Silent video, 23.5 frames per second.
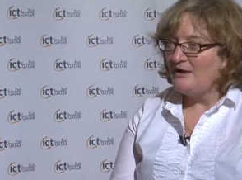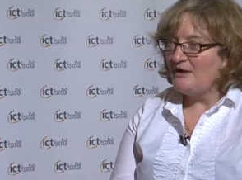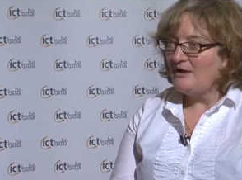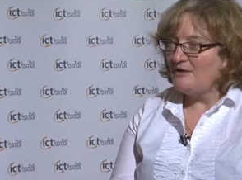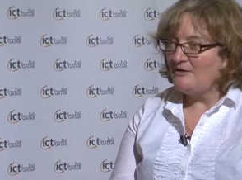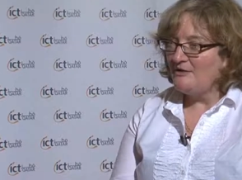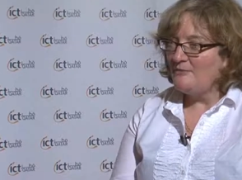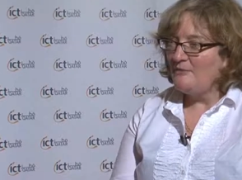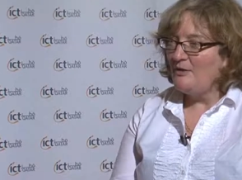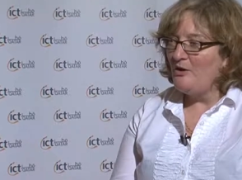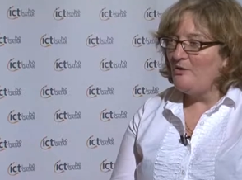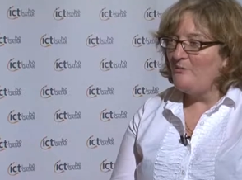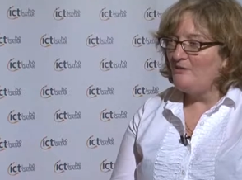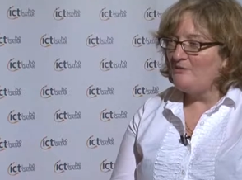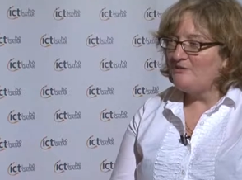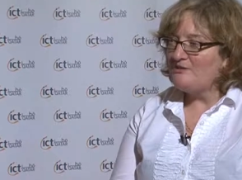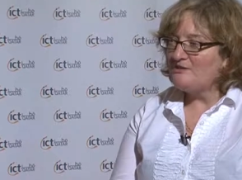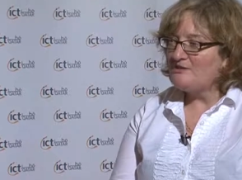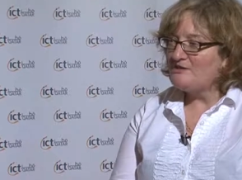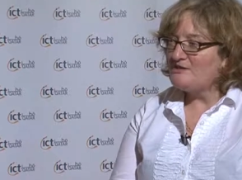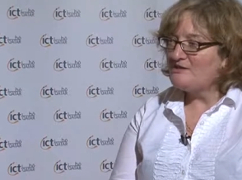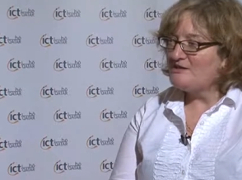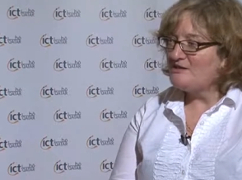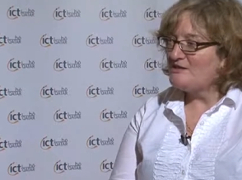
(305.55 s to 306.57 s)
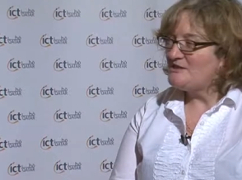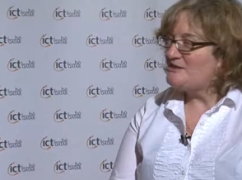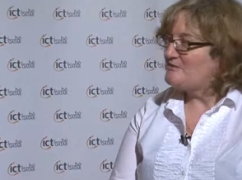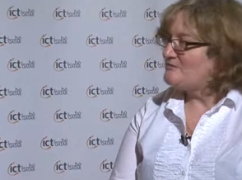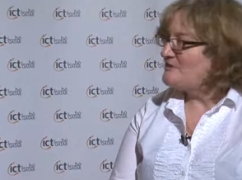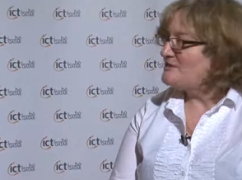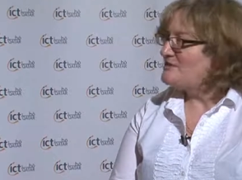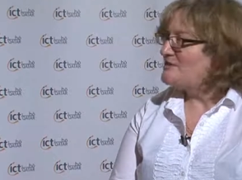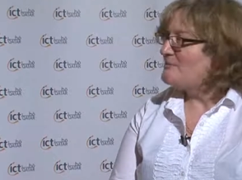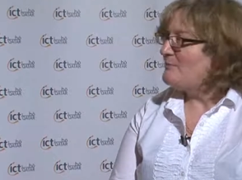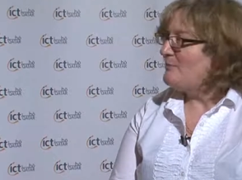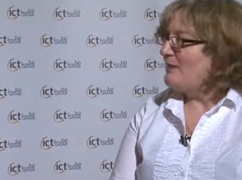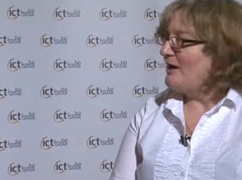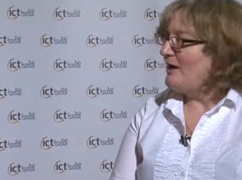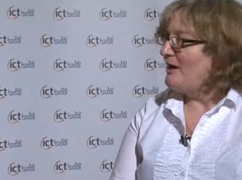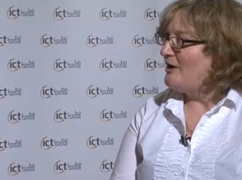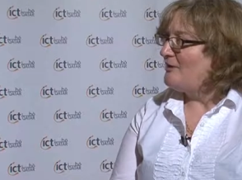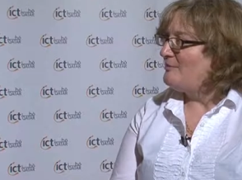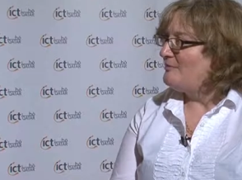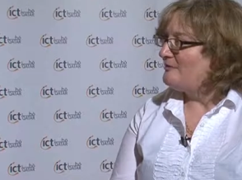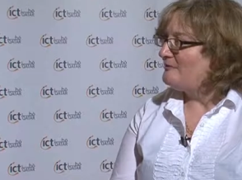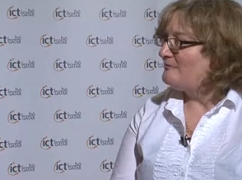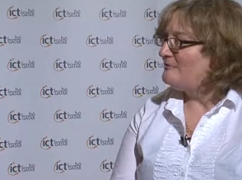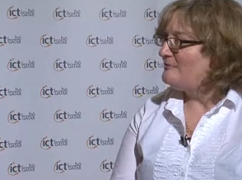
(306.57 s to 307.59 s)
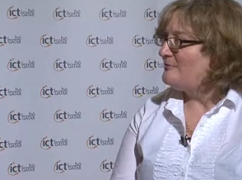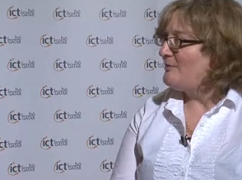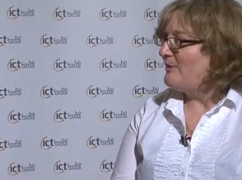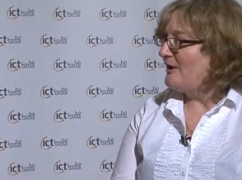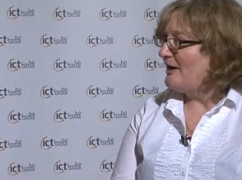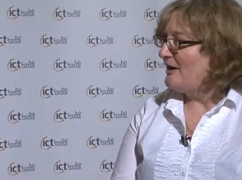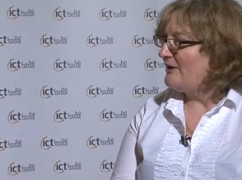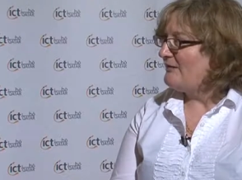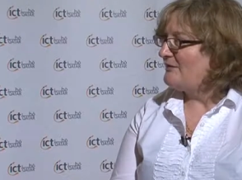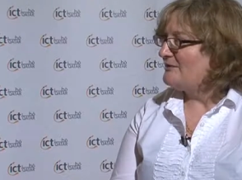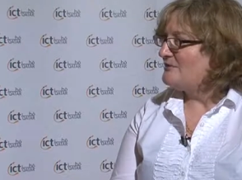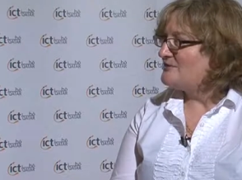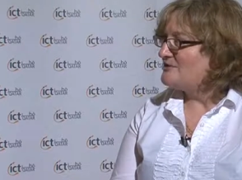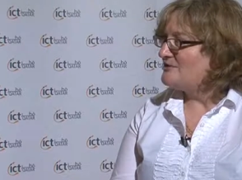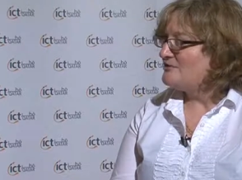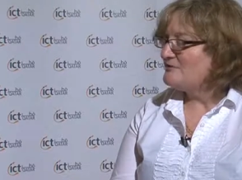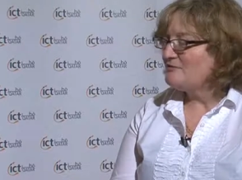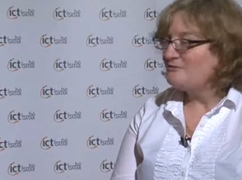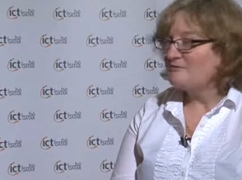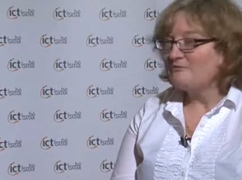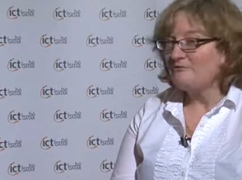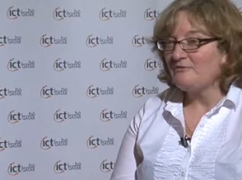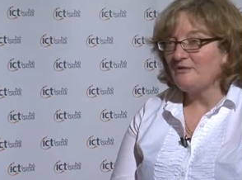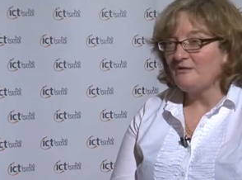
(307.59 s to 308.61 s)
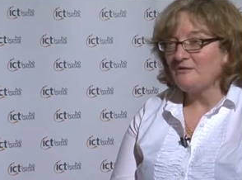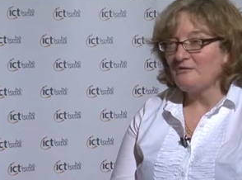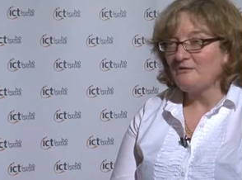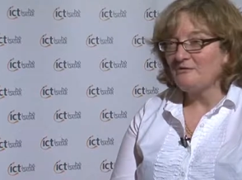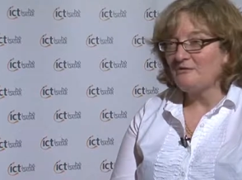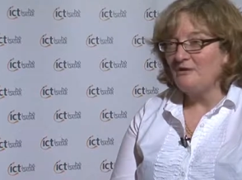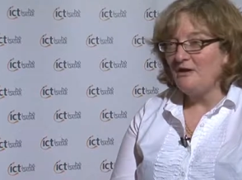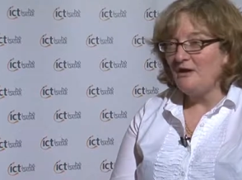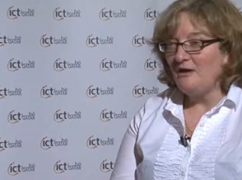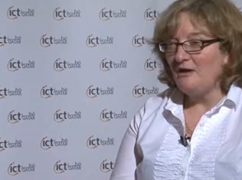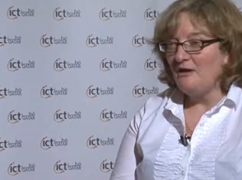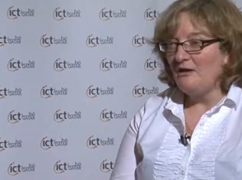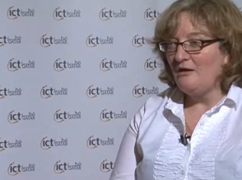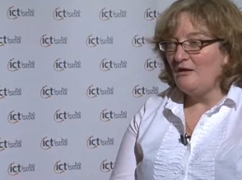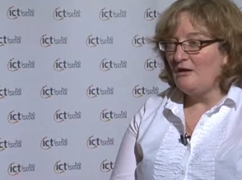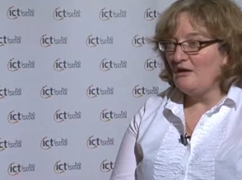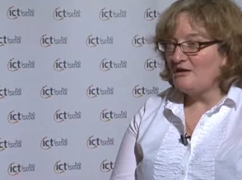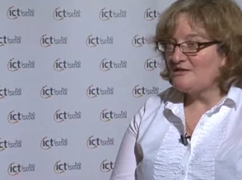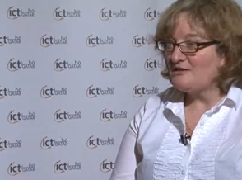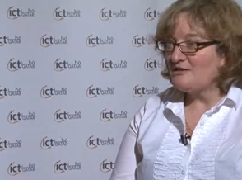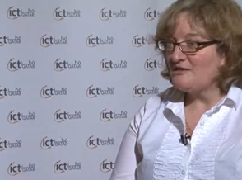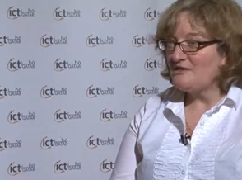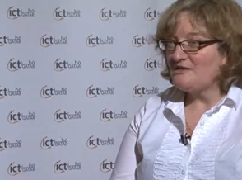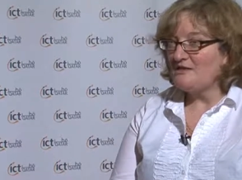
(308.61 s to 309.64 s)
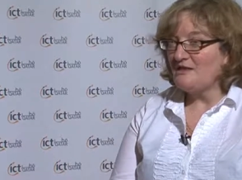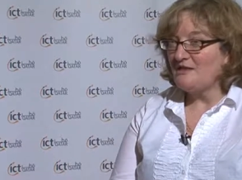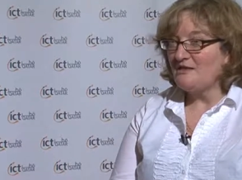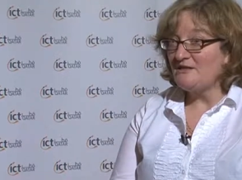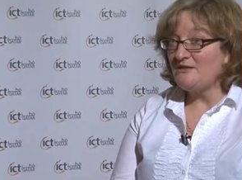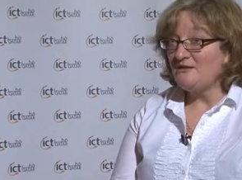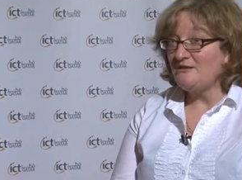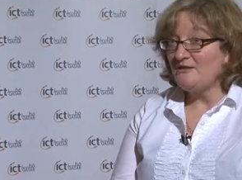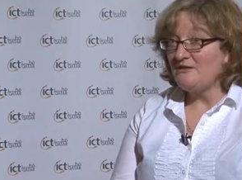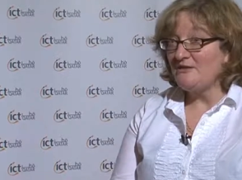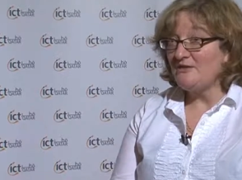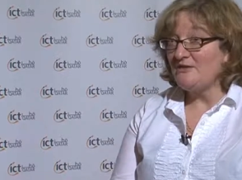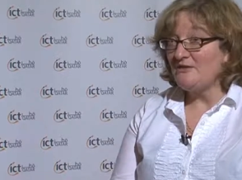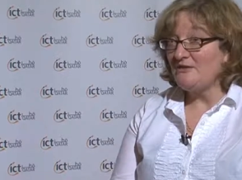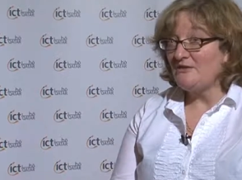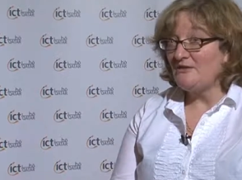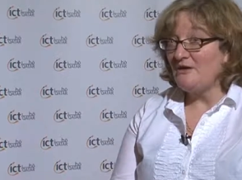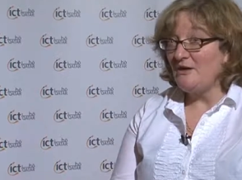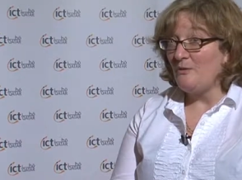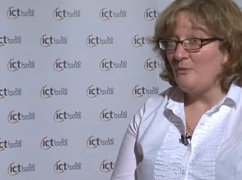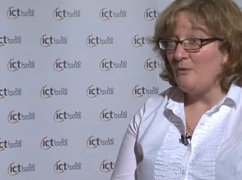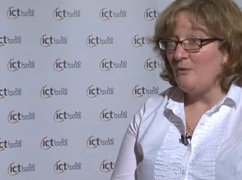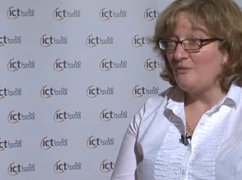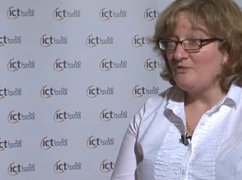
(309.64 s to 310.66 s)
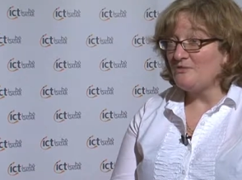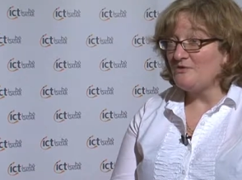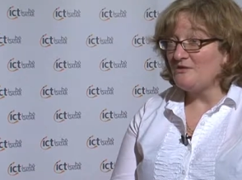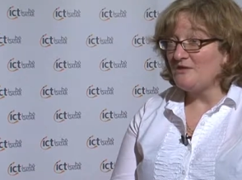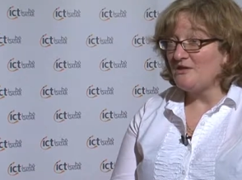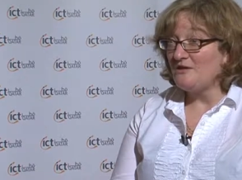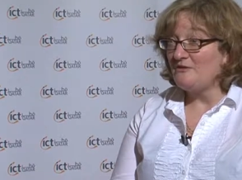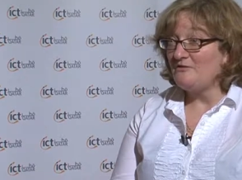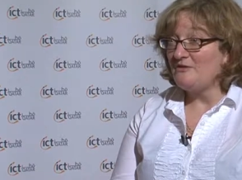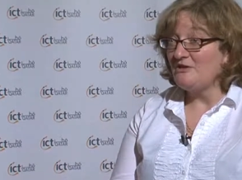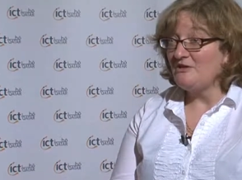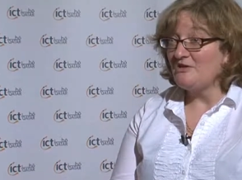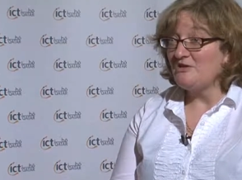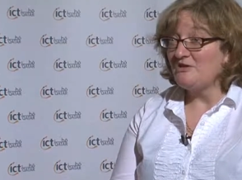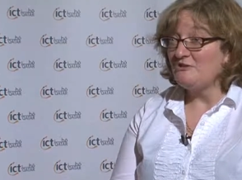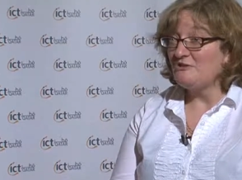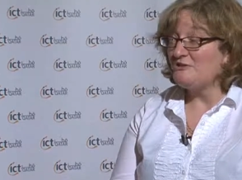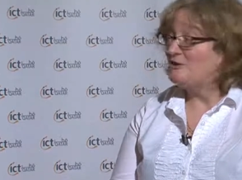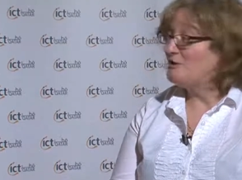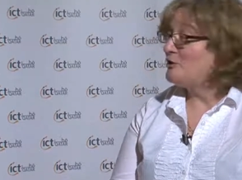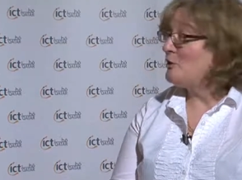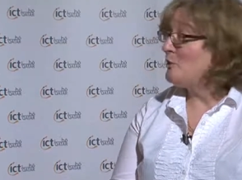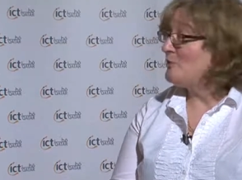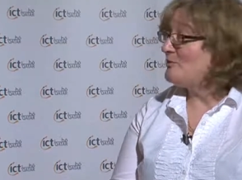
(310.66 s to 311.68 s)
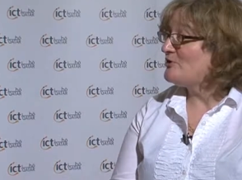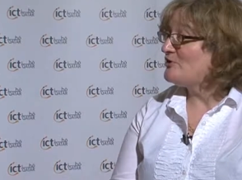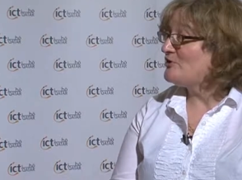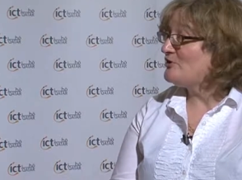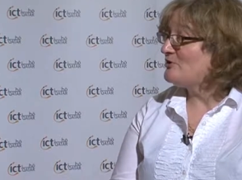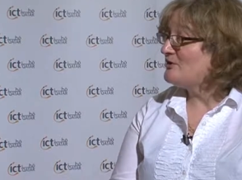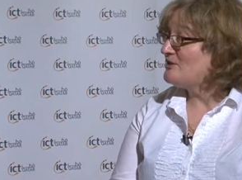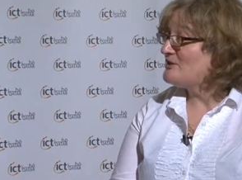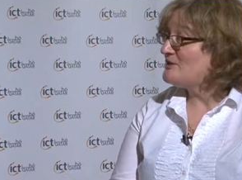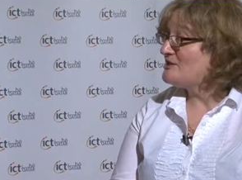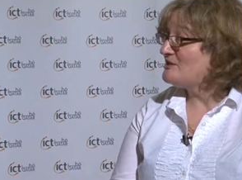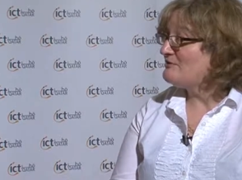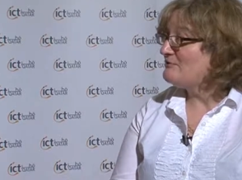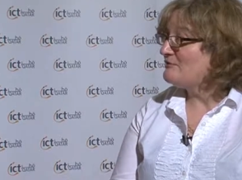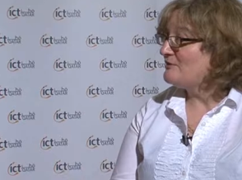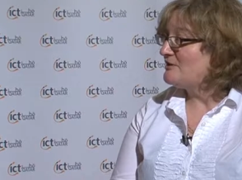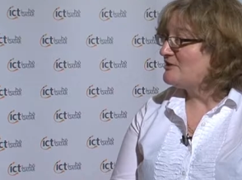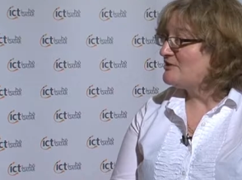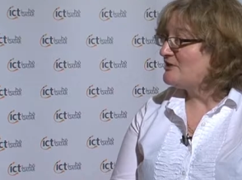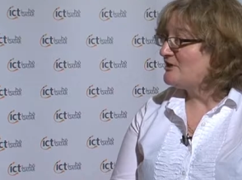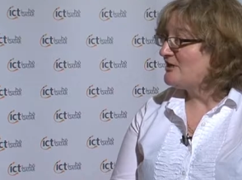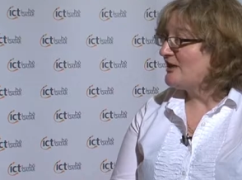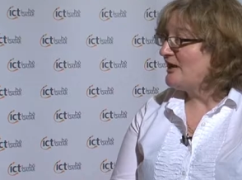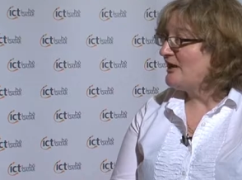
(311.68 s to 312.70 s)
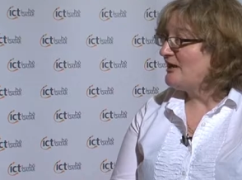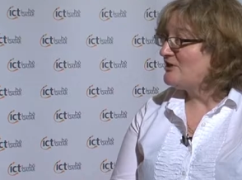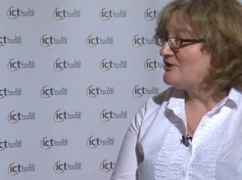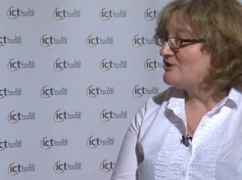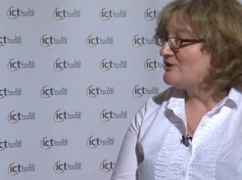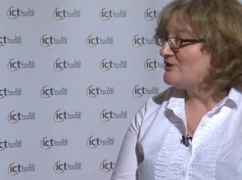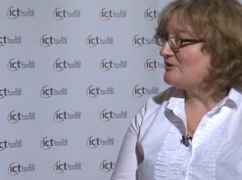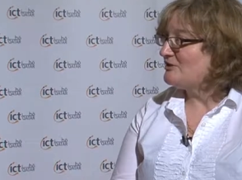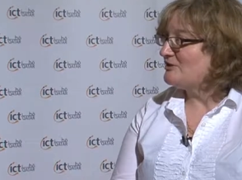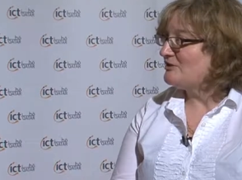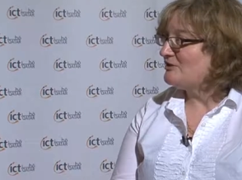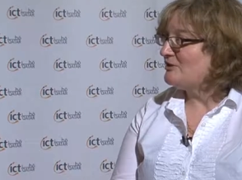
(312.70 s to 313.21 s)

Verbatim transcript: at the moment there's a sense of disempowerment for parents who feel, as I said, that they want to give their children the opportunities for education,